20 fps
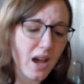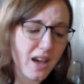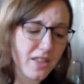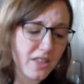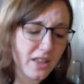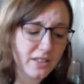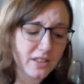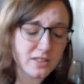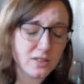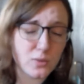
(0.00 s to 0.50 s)
I
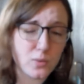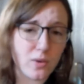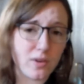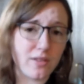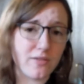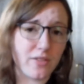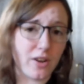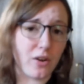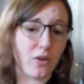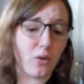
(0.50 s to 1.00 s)
think this is
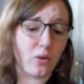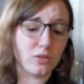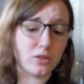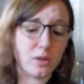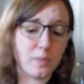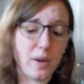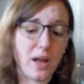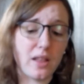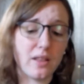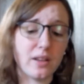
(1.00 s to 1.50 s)
one of their
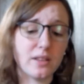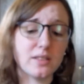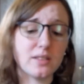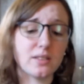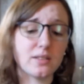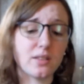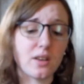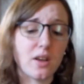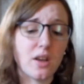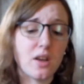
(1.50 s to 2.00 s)
older
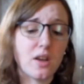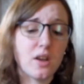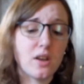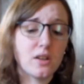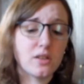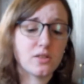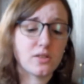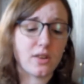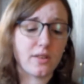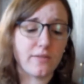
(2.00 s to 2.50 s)
palettes,
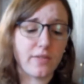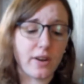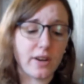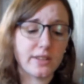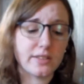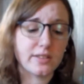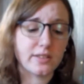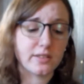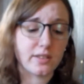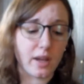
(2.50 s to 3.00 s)
so I'm
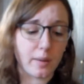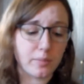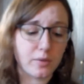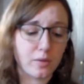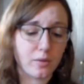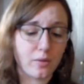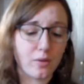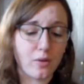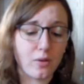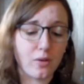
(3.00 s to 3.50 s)
very
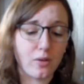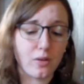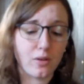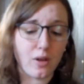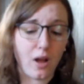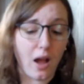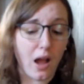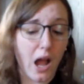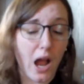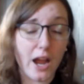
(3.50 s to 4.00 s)

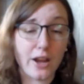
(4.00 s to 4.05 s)
skeptical.